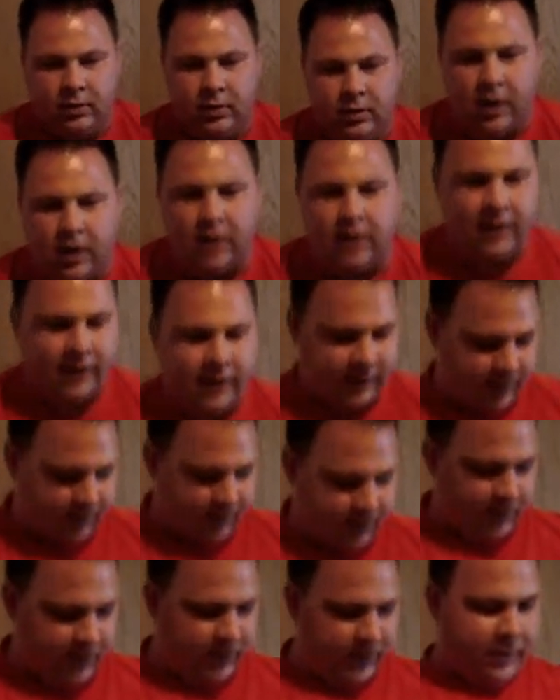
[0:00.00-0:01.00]
Alright,
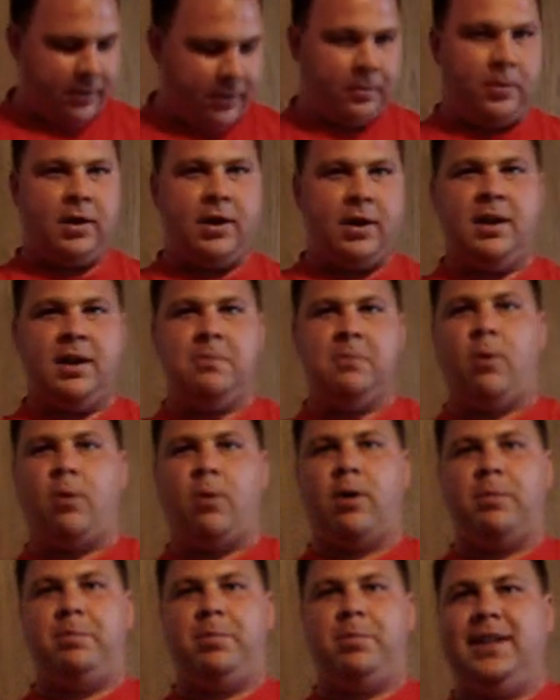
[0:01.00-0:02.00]
there's only 3
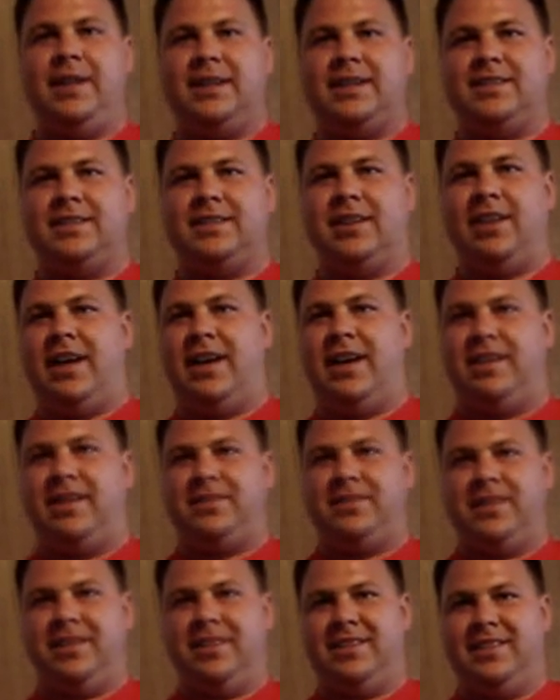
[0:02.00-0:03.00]
more picks
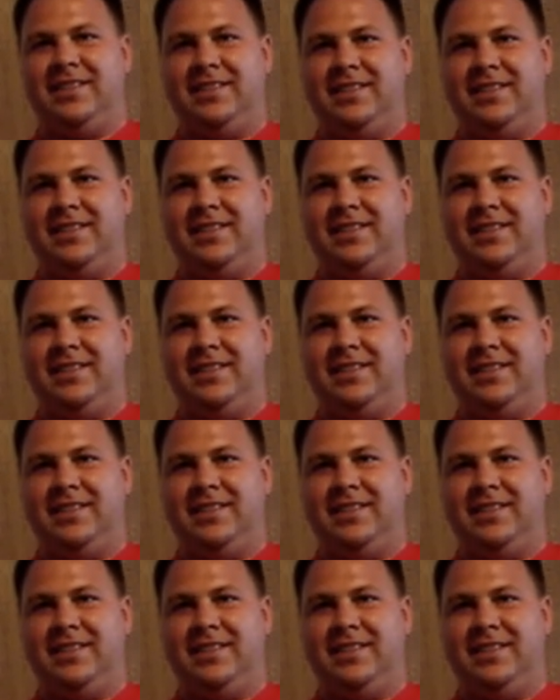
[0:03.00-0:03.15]
left.